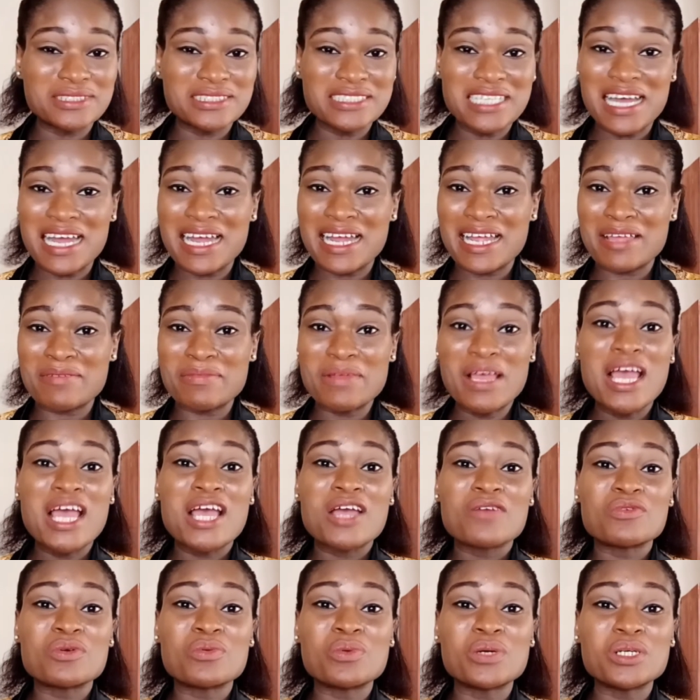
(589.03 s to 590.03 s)
time,
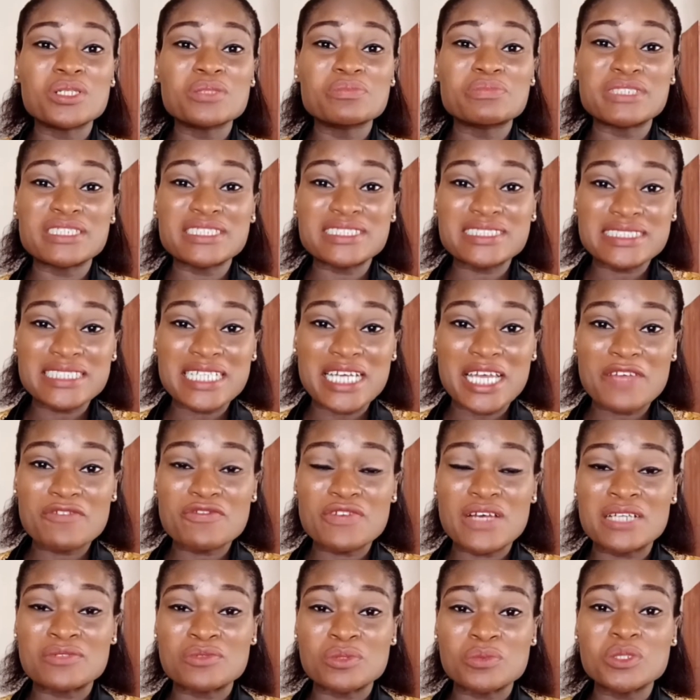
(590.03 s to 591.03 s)
we will be safe
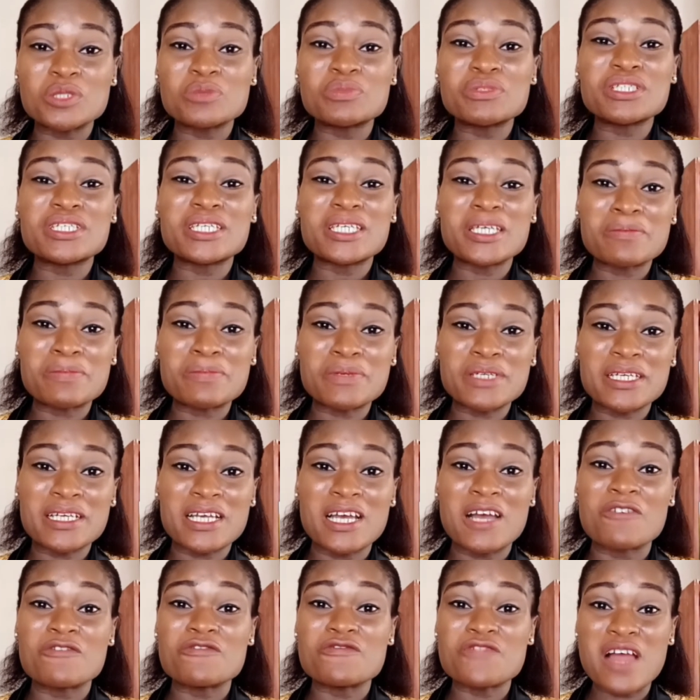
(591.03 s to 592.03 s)
and we'll be keeping our
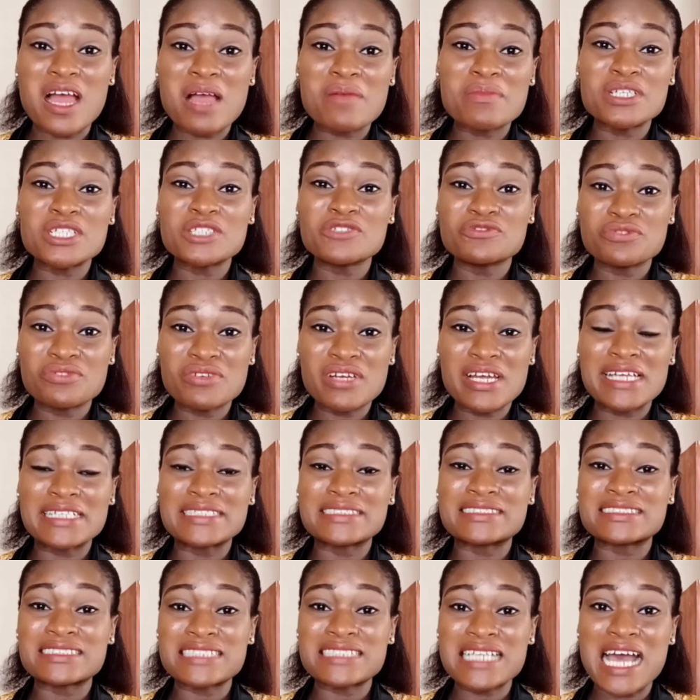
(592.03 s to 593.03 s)
family,
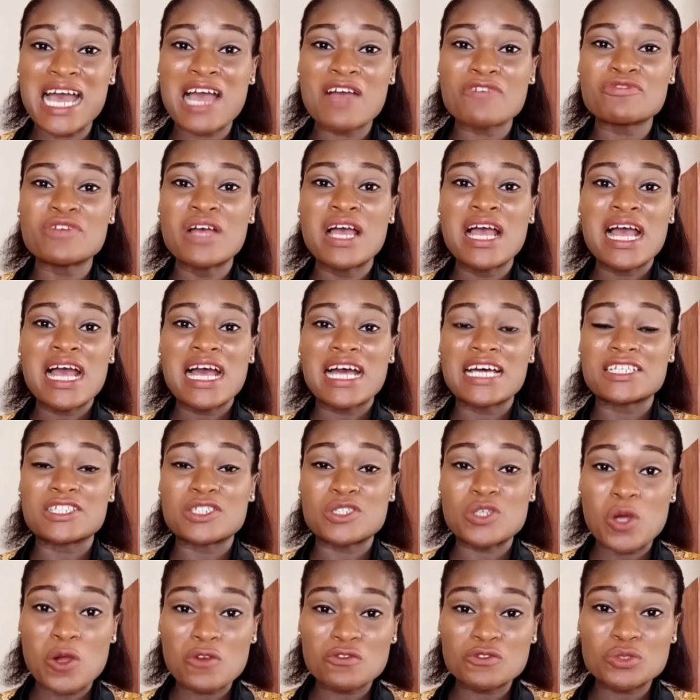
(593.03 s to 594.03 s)
friends, staff, and
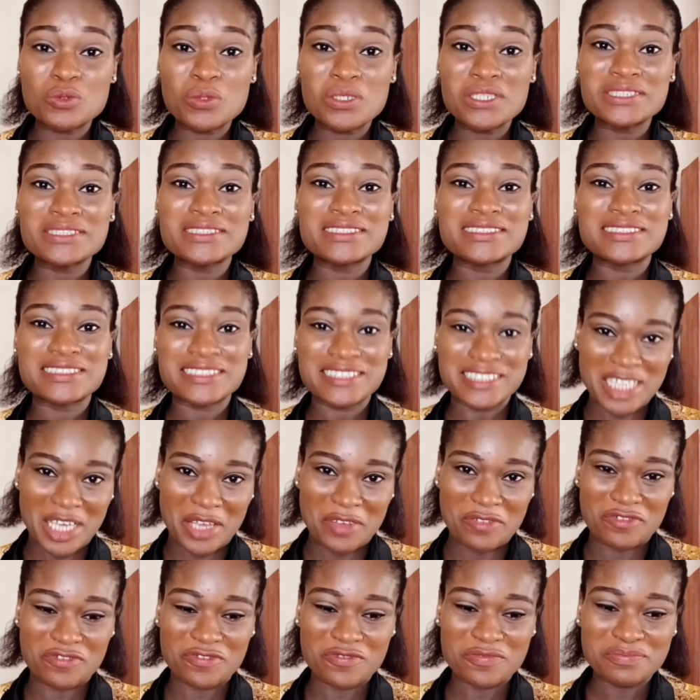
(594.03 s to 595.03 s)
loved ones
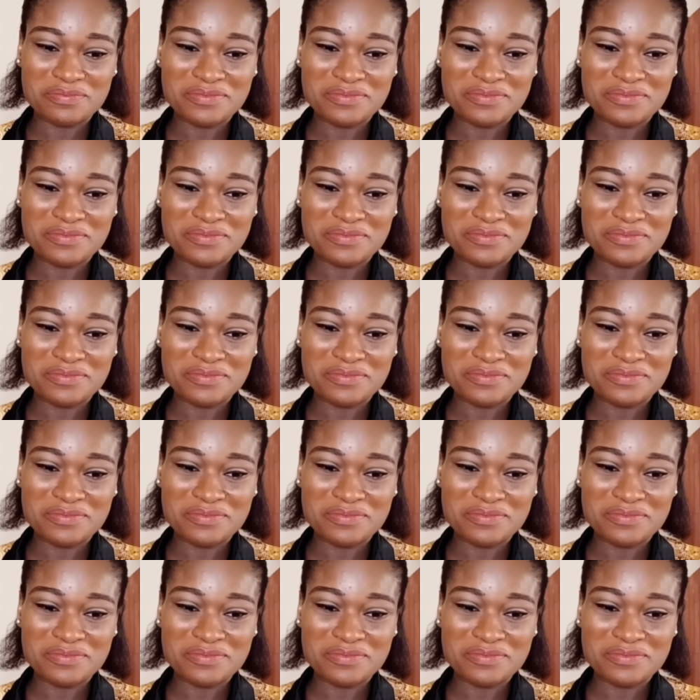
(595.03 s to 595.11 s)
safe.